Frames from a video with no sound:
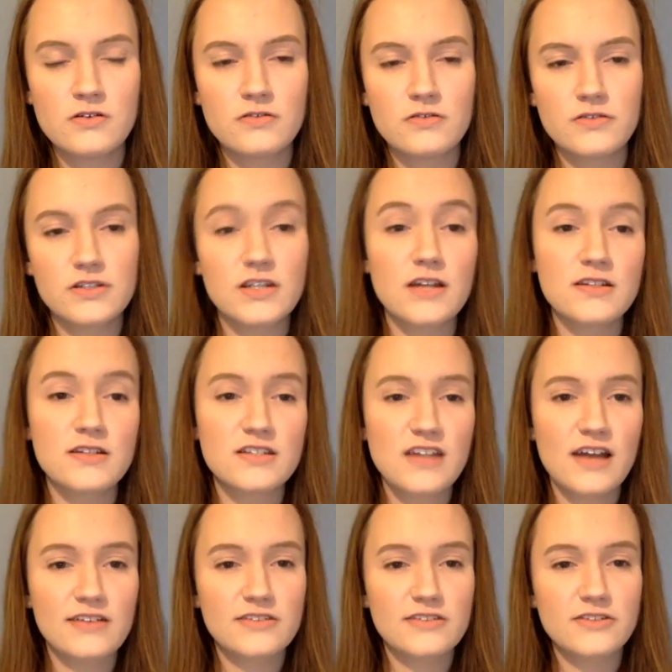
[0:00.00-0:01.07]
The sun
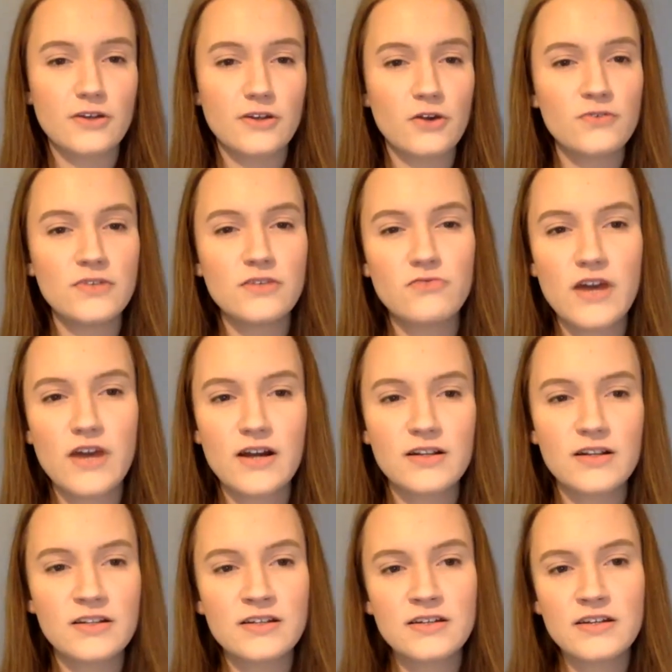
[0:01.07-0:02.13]
sets only
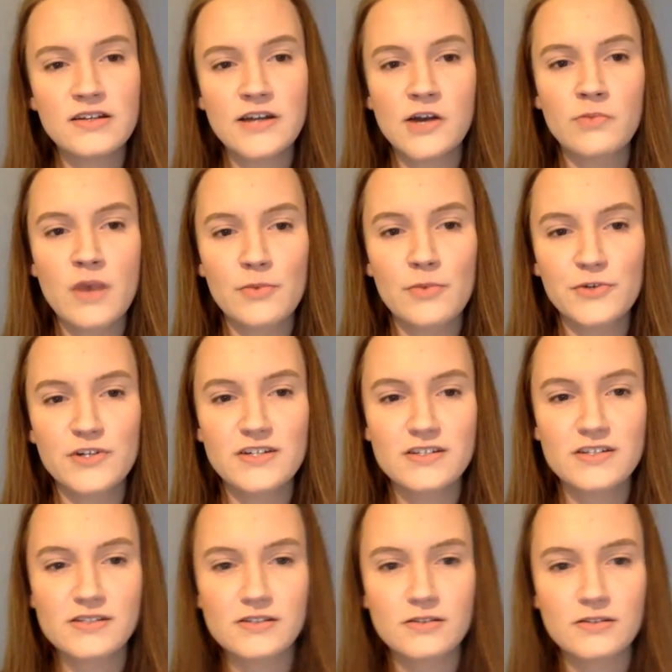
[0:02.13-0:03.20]
rarely in our
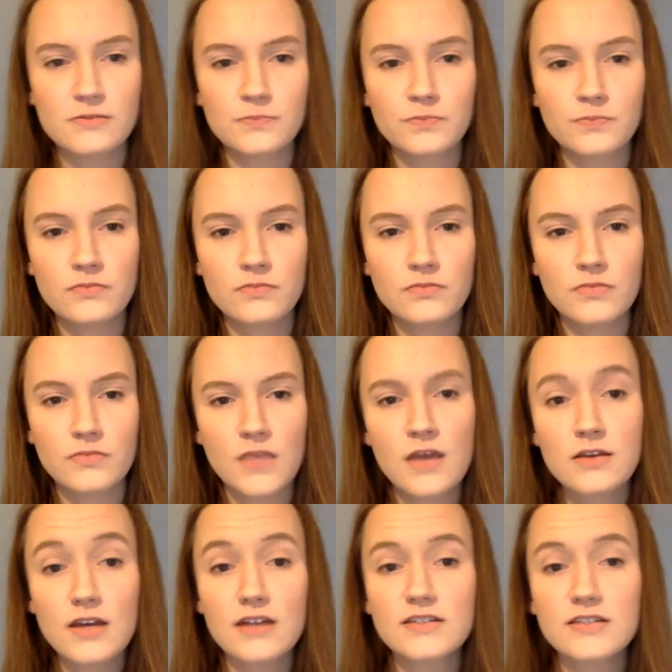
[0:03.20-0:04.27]
memories.
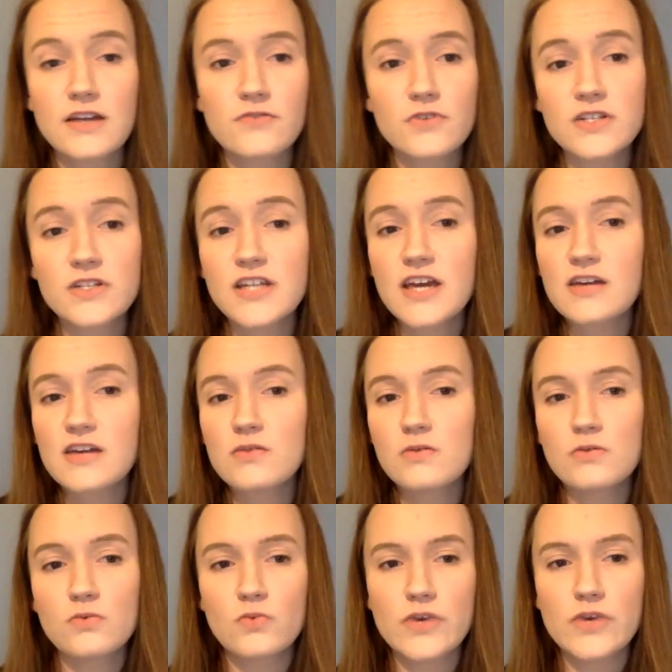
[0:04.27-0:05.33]
Yet every day
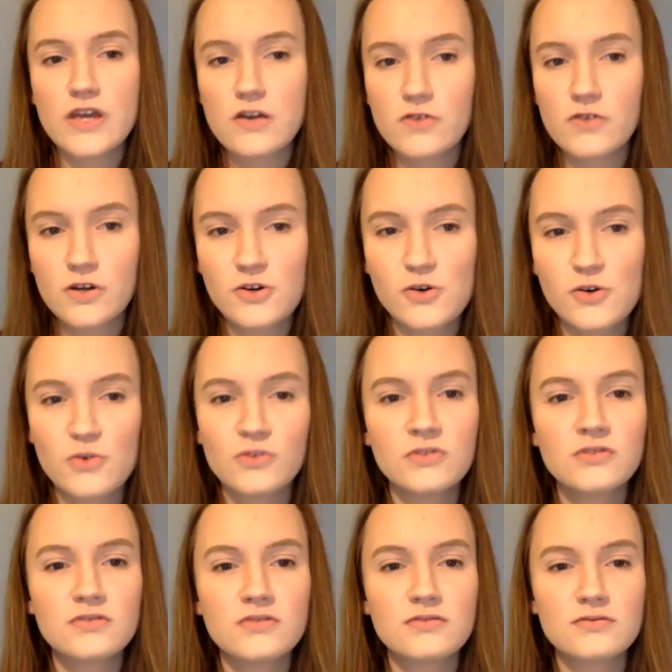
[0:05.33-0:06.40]
we hear a call.
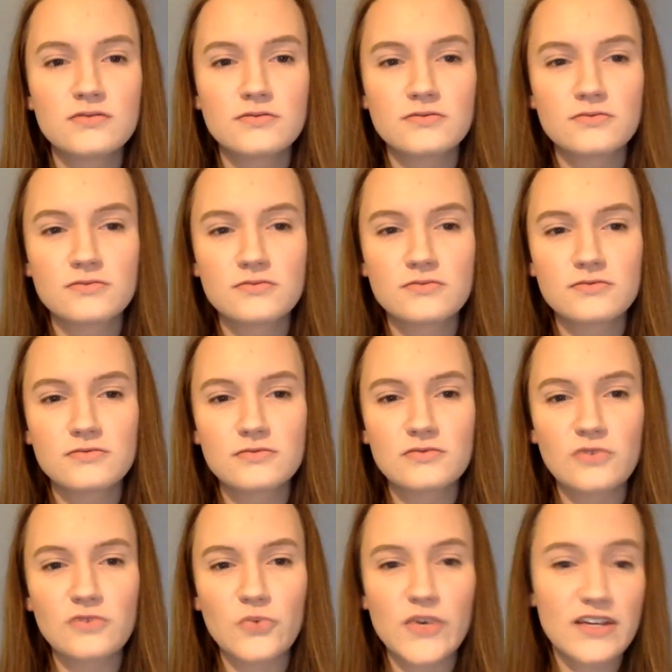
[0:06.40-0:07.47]

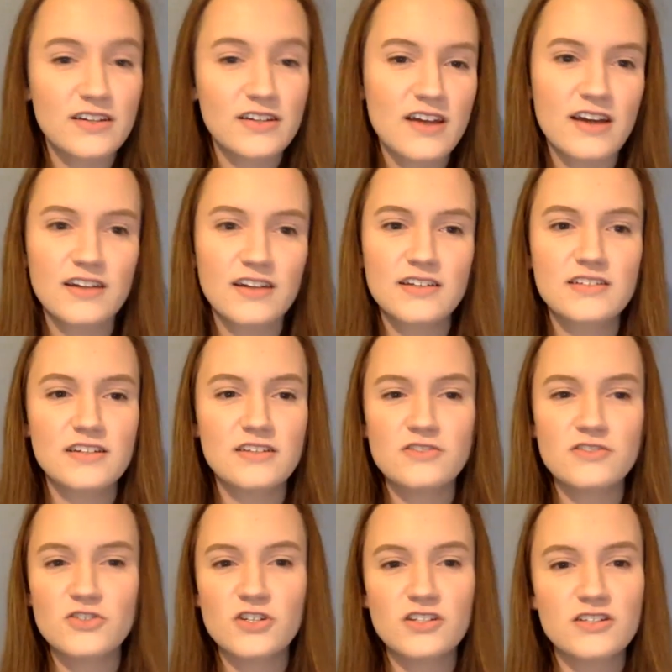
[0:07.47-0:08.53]
We connect and
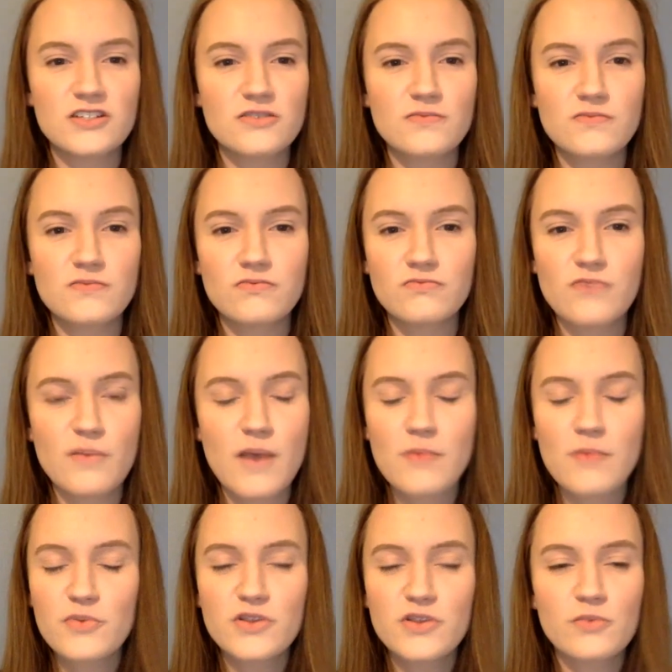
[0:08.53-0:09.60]
just
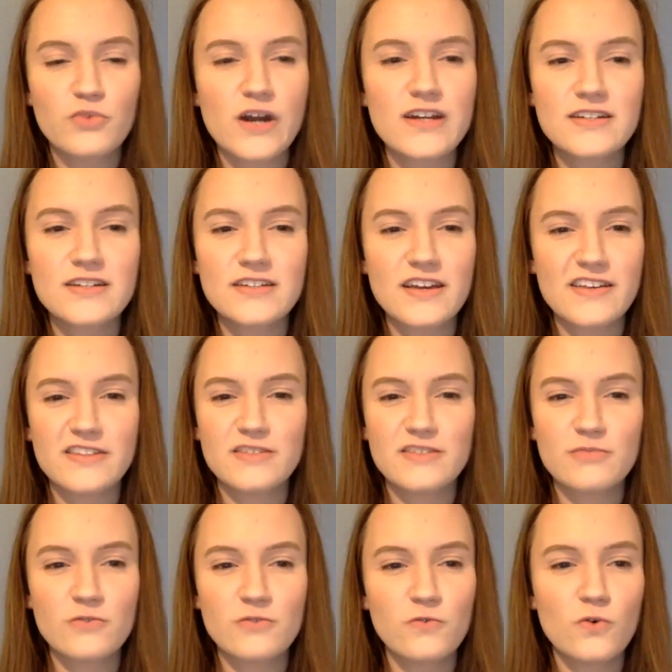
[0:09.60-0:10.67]
remember the bright days
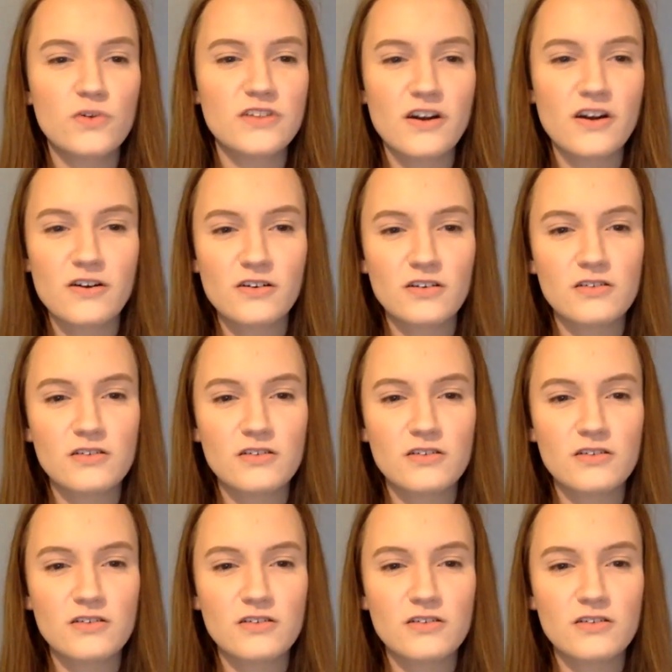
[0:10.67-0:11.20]
before dark.